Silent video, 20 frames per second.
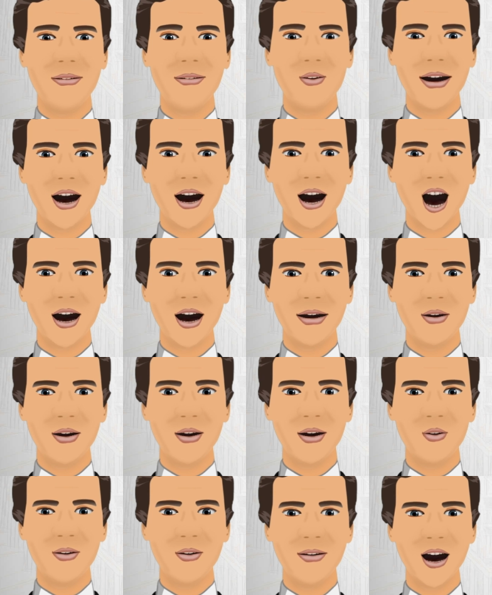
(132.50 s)
Tirana's
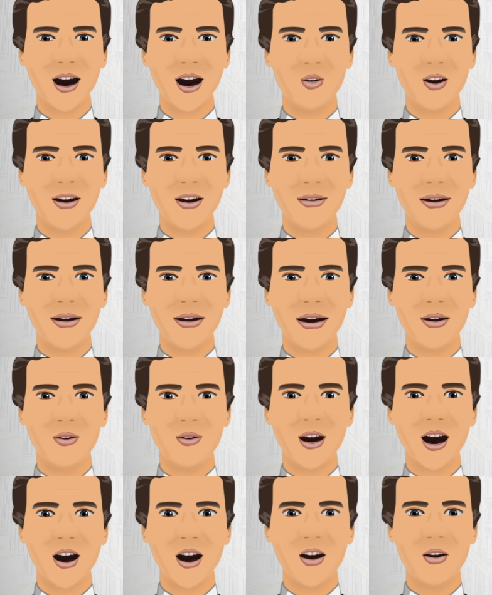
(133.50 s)
influential elite
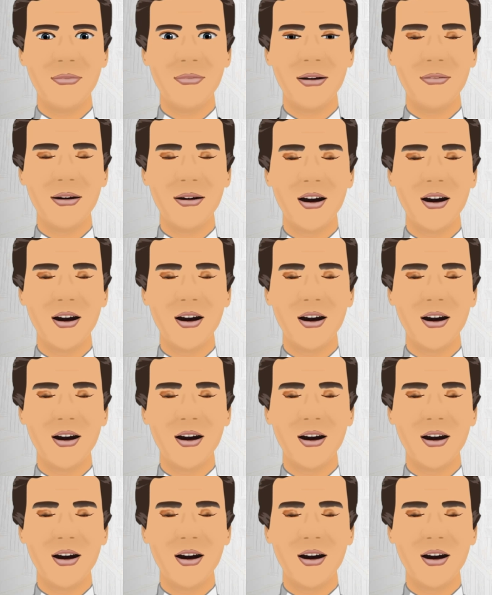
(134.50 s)
live in